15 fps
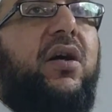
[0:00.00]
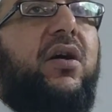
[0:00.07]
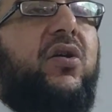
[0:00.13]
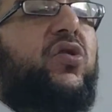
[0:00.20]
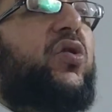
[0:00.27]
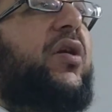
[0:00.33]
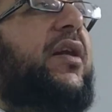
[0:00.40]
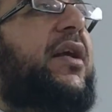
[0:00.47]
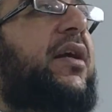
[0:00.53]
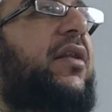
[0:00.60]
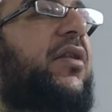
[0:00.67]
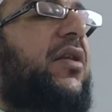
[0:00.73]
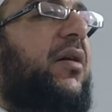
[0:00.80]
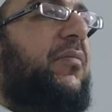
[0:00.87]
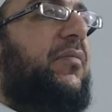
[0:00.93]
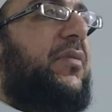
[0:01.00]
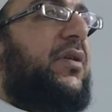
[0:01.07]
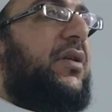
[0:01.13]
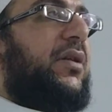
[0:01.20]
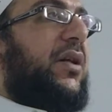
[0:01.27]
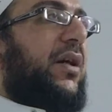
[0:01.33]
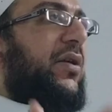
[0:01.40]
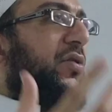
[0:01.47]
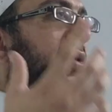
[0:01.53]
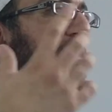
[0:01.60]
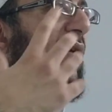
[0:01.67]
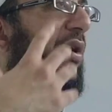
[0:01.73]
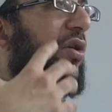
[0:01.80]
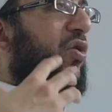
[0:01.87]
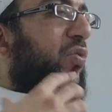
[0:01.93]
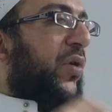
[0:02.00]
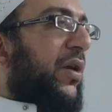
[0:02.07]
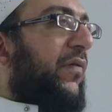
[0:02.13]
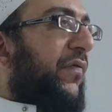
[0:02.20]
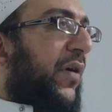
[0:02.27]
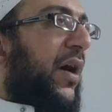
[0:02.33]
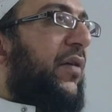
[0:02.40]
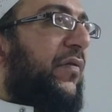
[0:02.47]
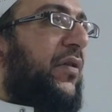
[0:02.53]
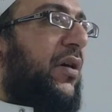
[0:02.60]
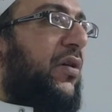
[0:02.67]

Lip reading: to lead them. He's only like 25 now.